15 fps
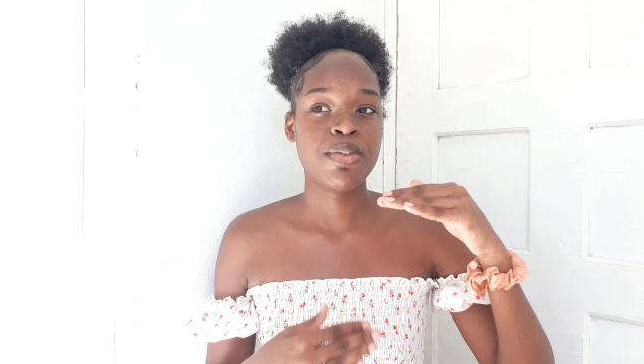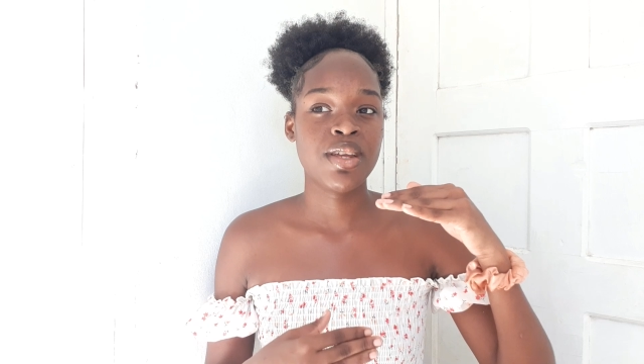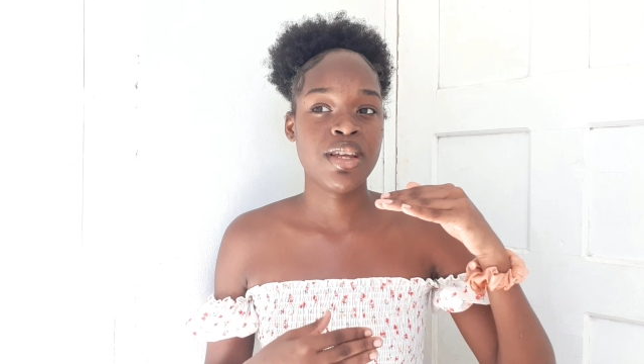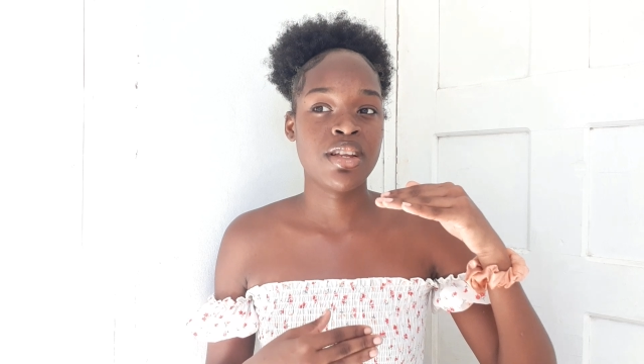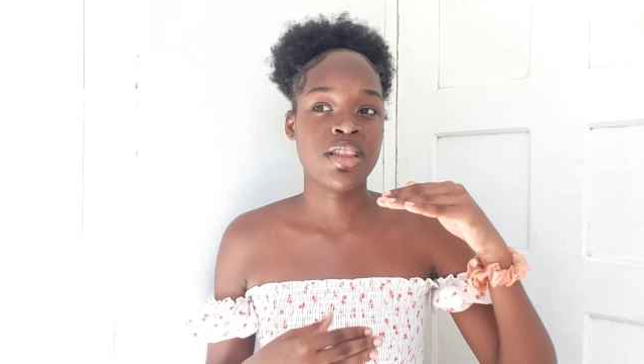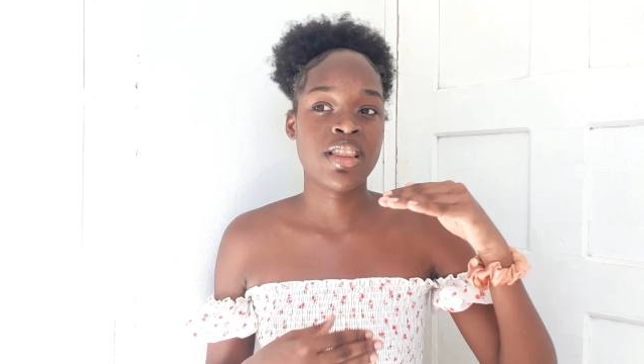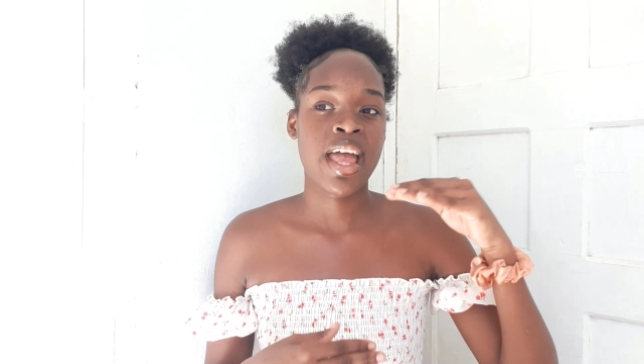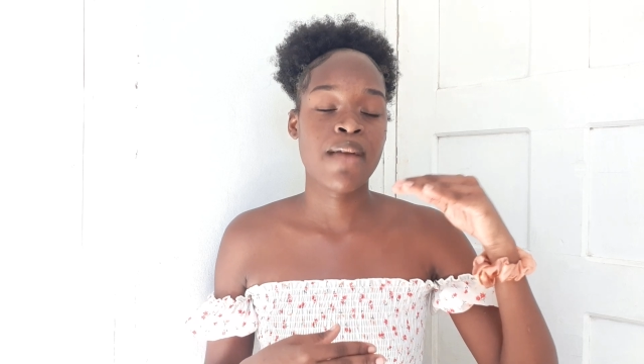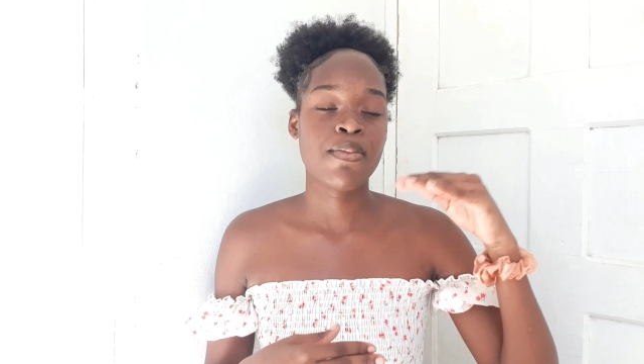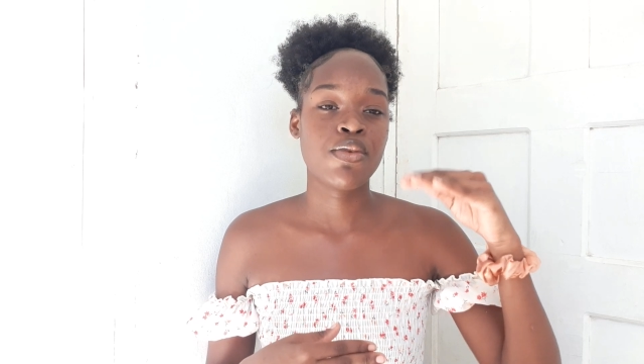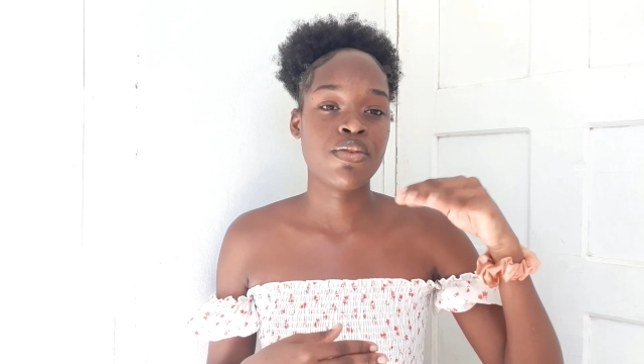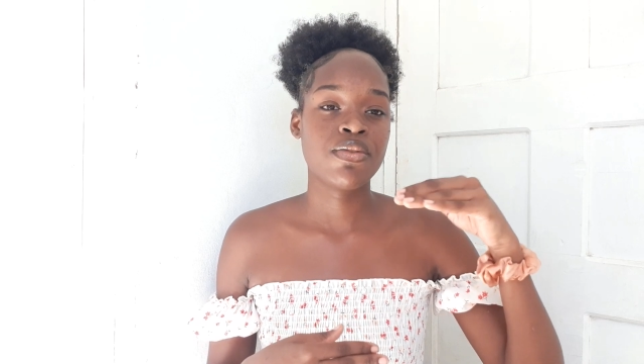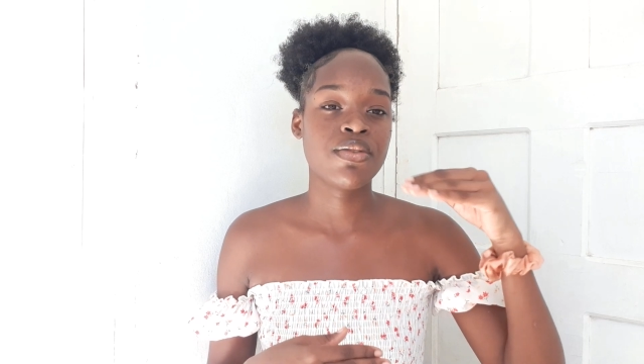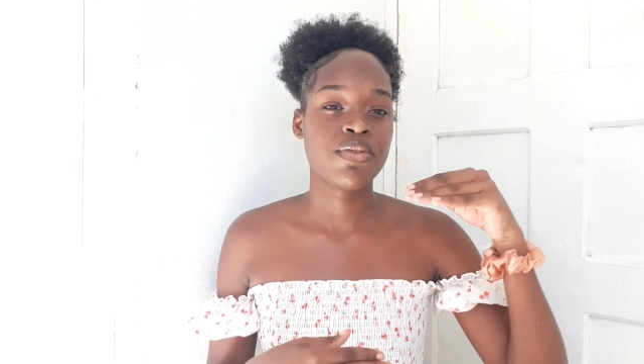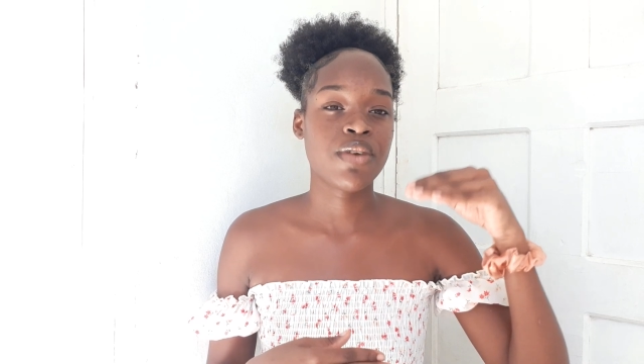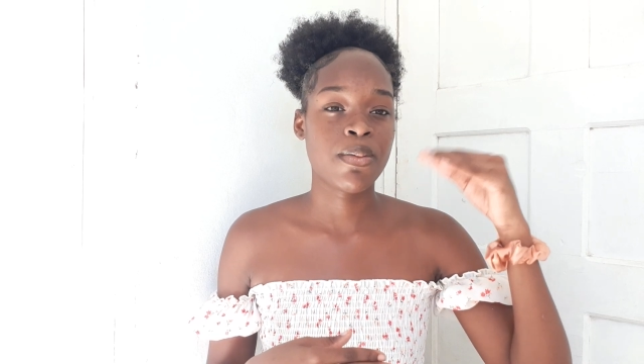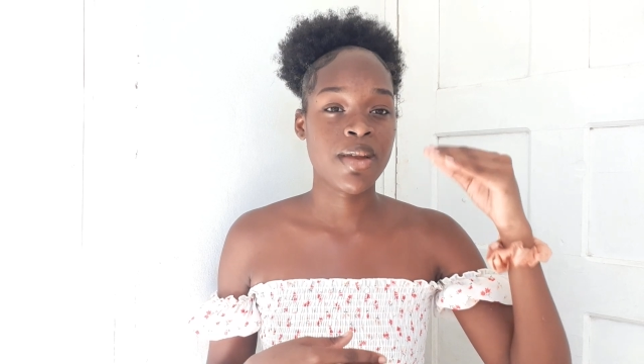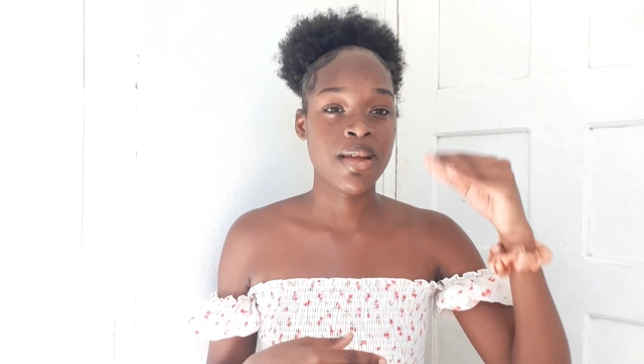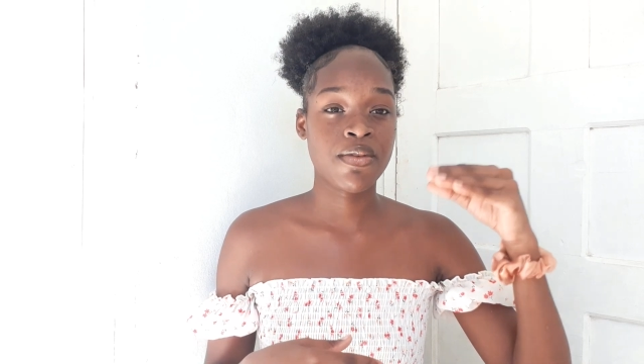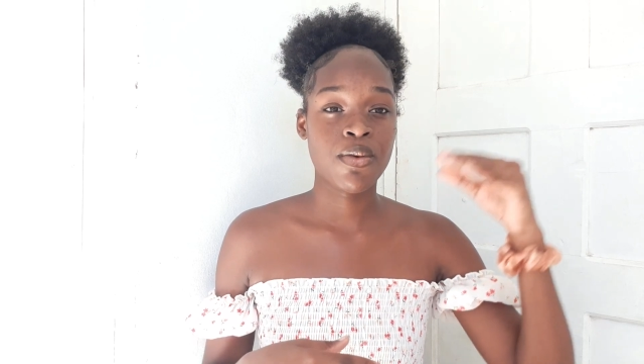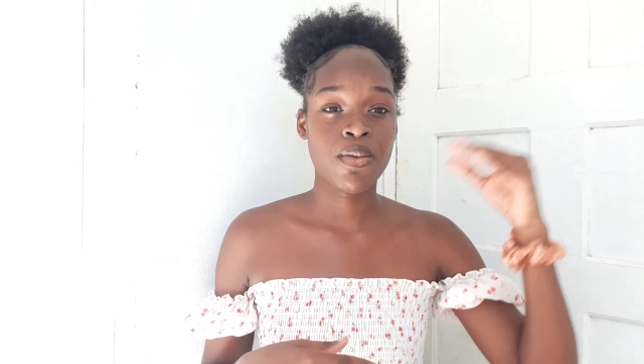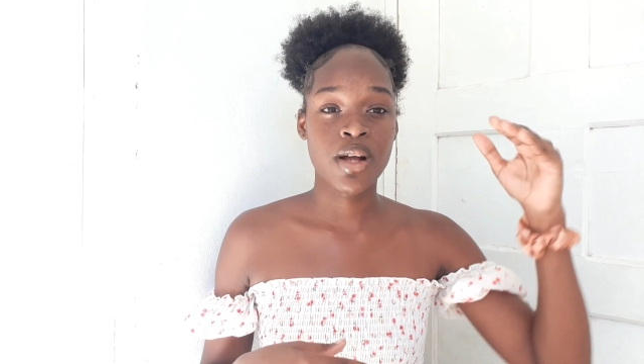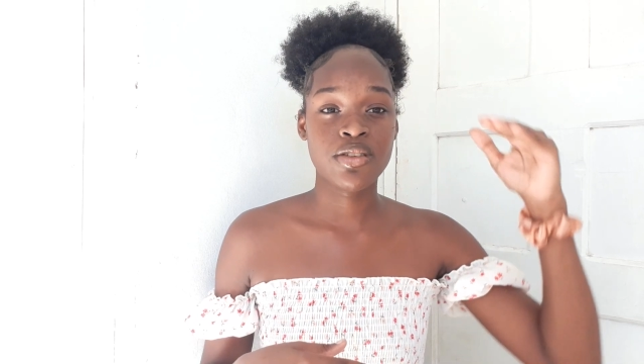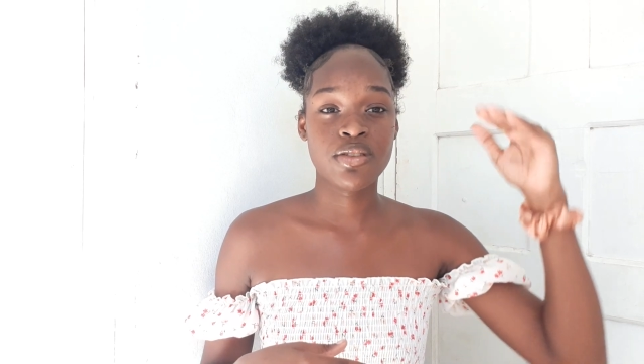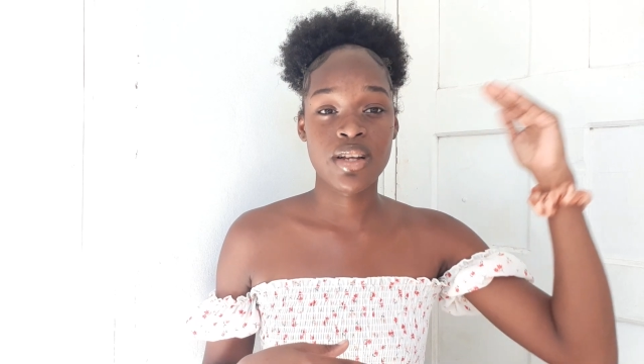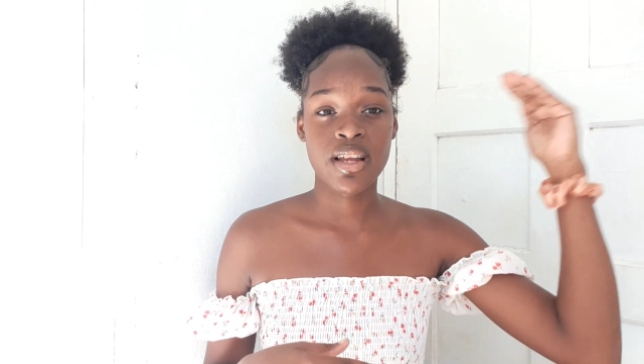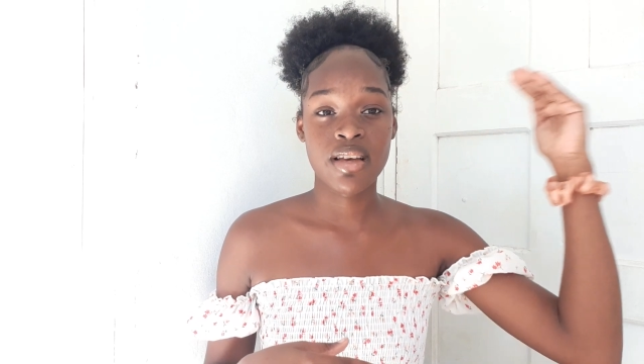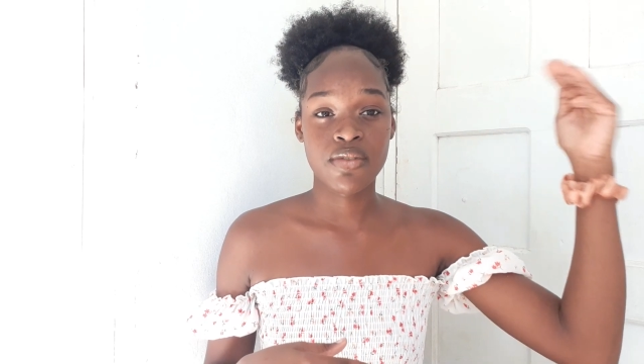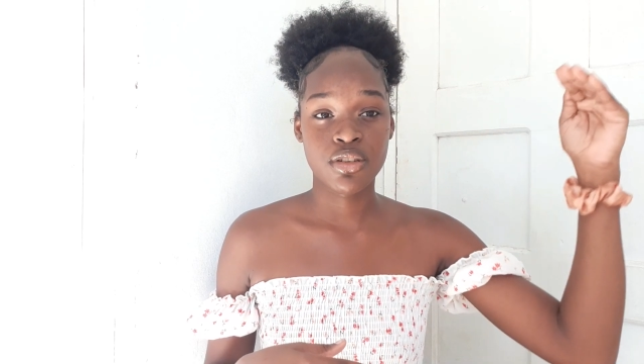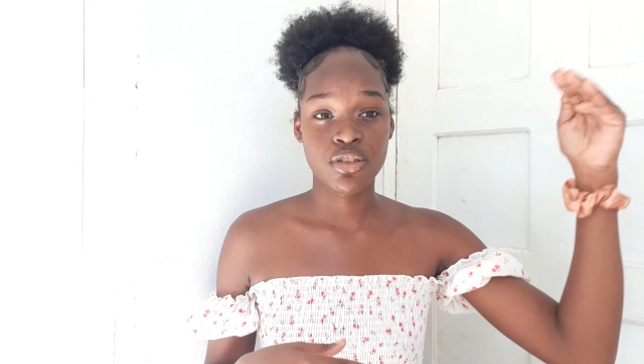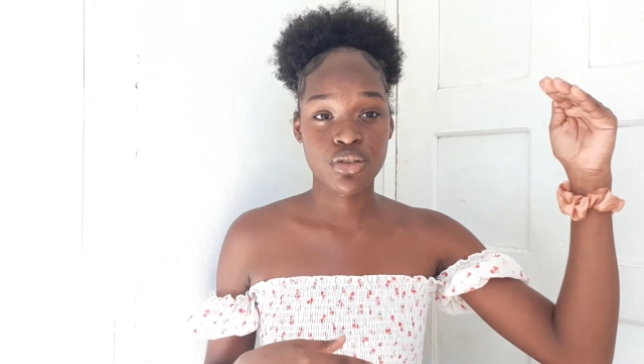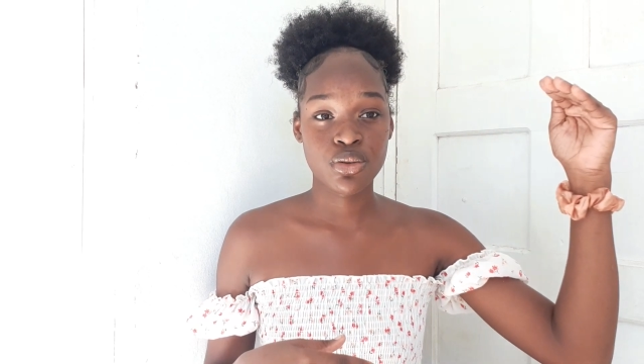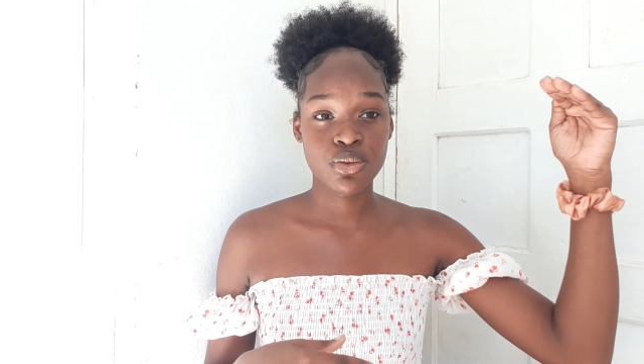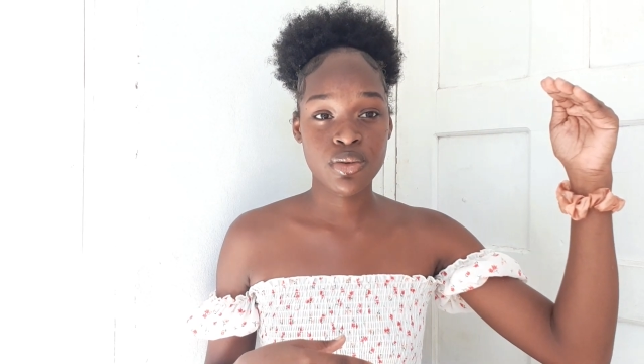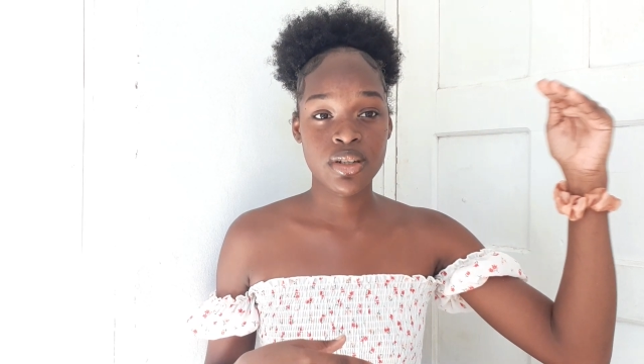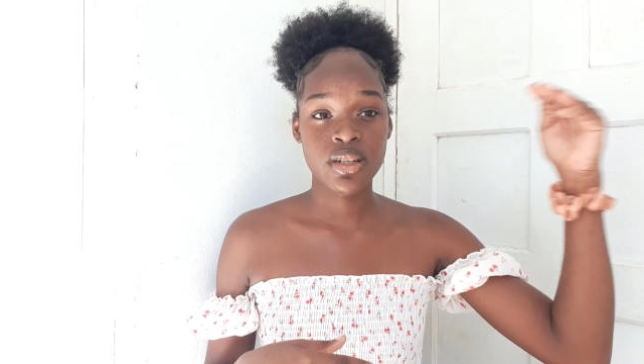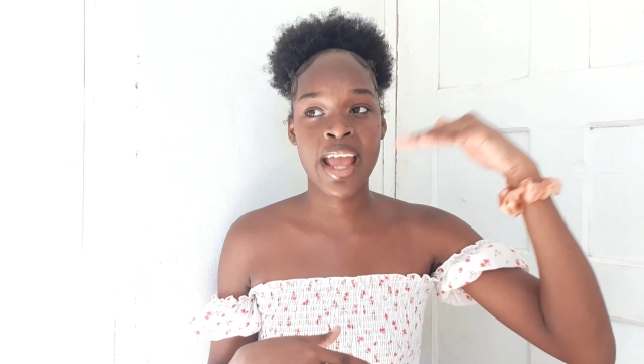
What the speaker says: be like moving from level 1 to level 2.